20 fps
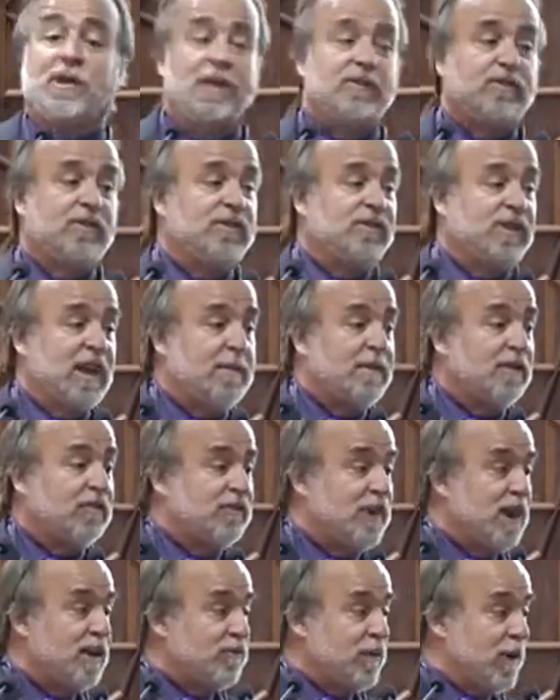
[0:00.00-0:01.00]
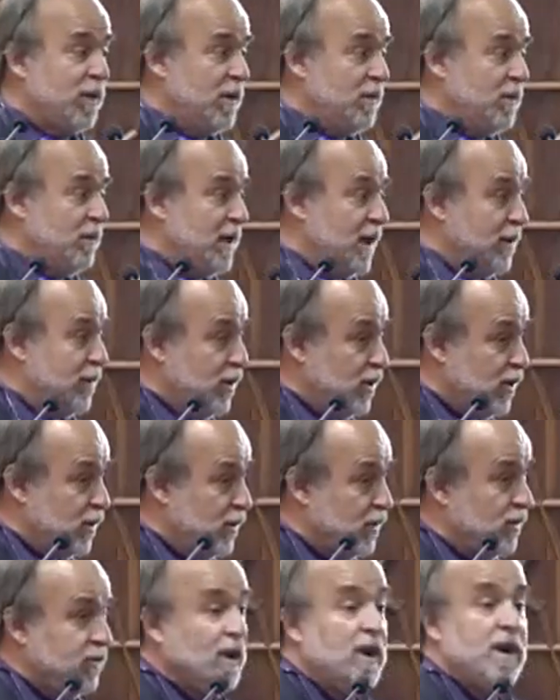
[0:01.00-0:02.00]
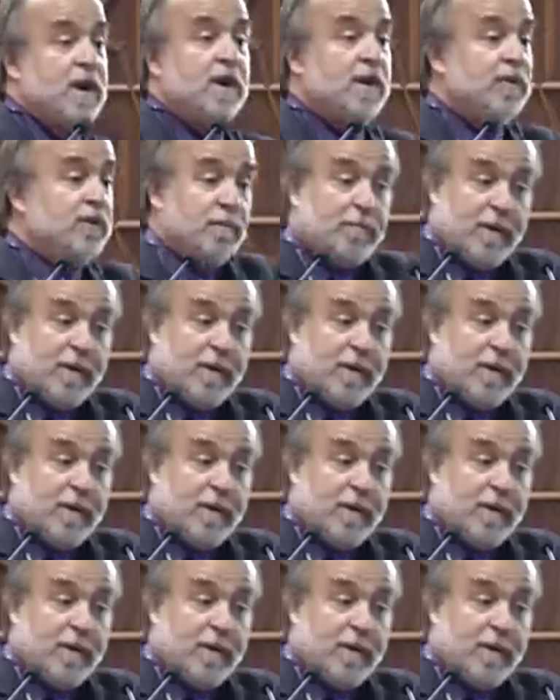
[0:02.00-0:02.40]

That's the same exchange rate we would be able to use to